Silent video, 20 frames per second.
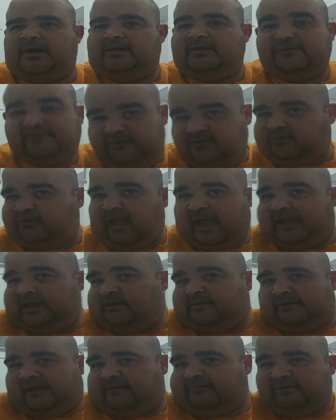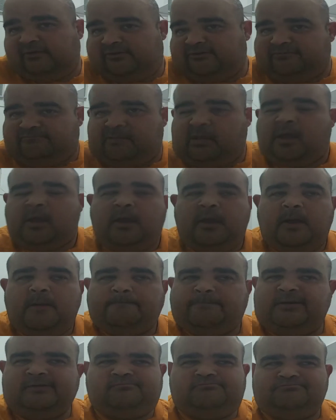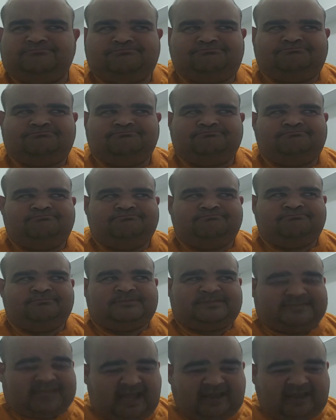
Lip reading: can hate it, but that